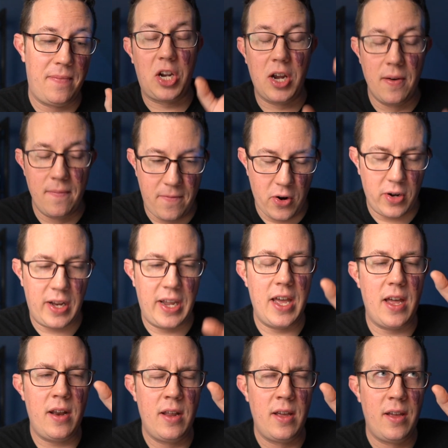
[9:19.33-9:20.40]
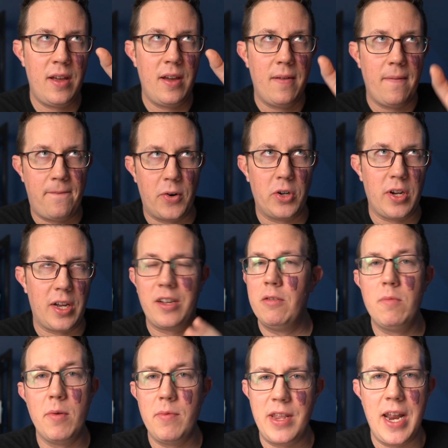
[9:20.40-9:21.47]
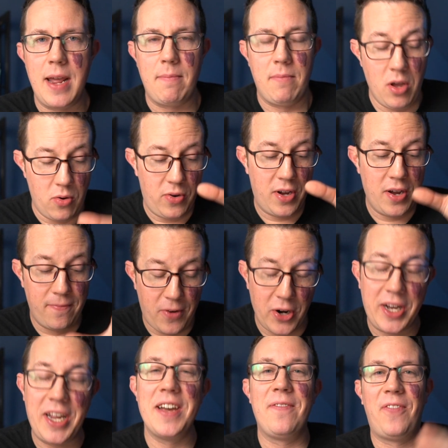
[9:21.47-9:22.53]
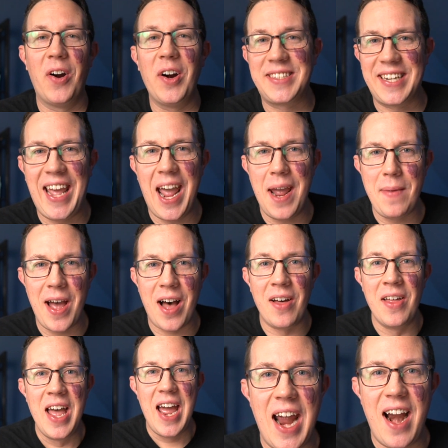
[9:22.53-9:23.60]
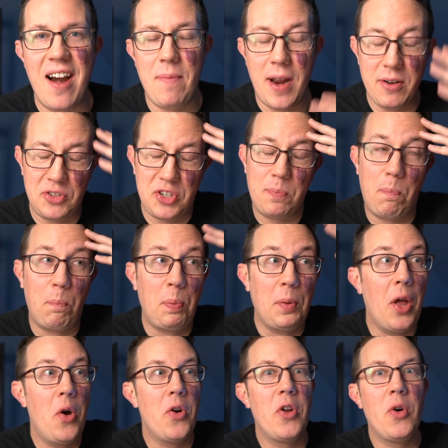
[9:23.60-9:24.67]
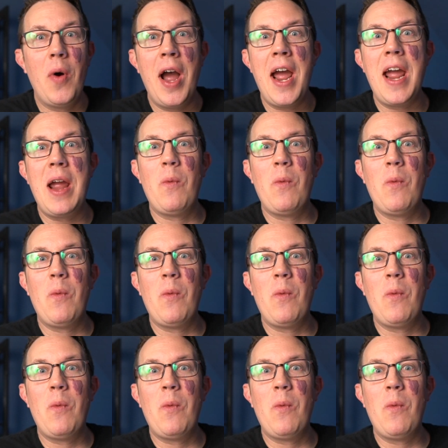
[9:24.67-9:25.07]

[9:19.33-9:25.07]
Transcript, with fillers: ConvertKit, I can remember the name, ConvertKit first came out, everybody was just blown away.